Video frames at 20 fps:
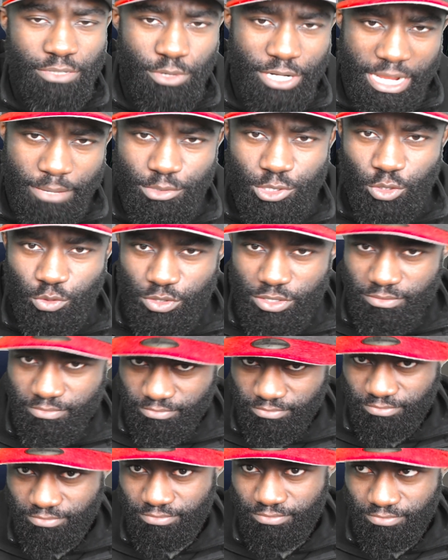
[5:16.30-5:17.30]
we're in, episode
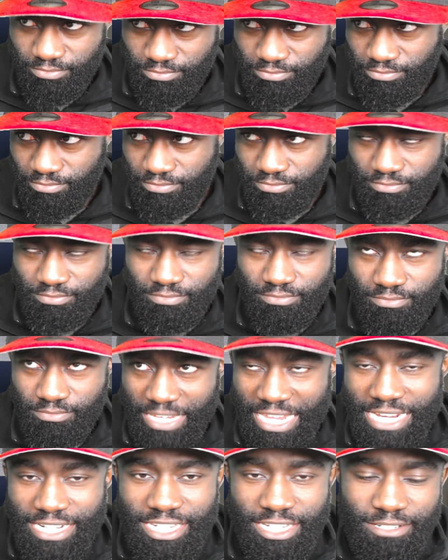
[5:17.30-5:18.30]

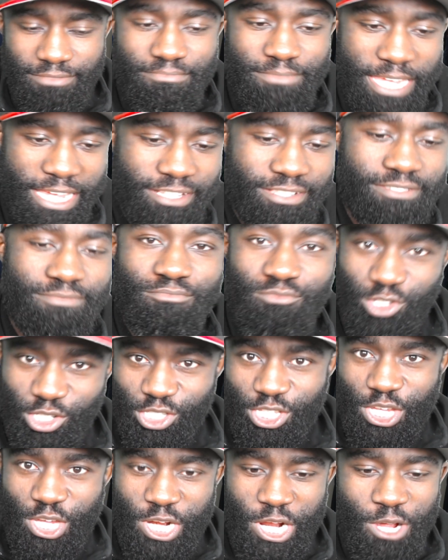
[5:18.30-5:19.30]
18. Yes,
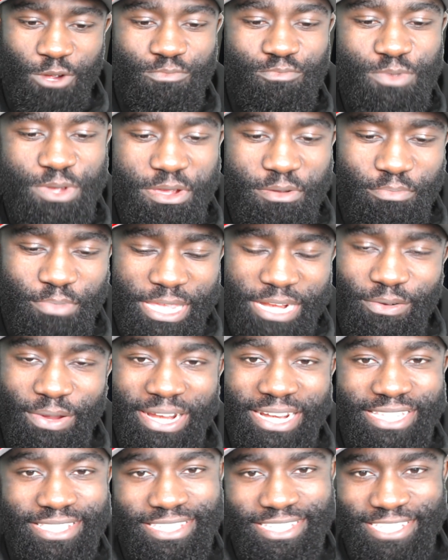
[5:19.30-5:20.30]
just so you know. But
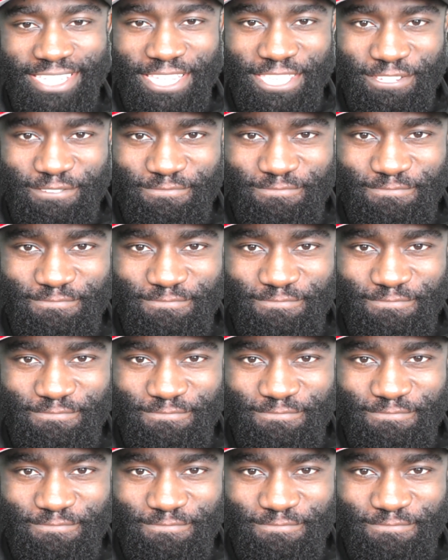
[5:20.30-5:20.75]
anyway, let's continue.